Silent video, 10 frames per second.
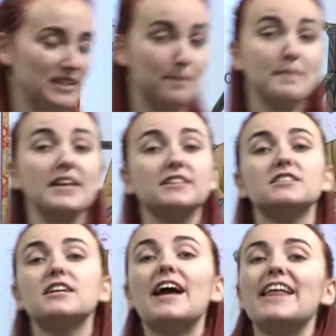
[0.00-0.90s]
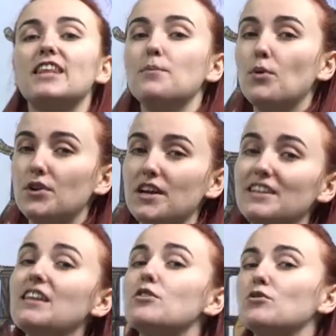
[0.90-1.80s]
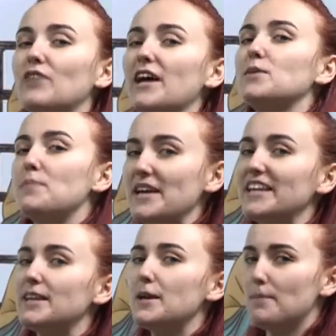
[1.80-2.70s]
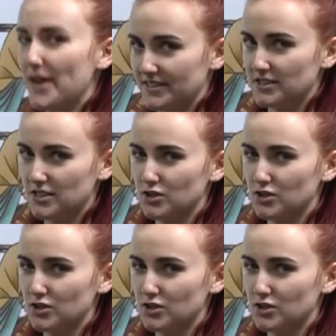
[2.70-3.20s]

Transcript: the meat, they put in the red bean paste.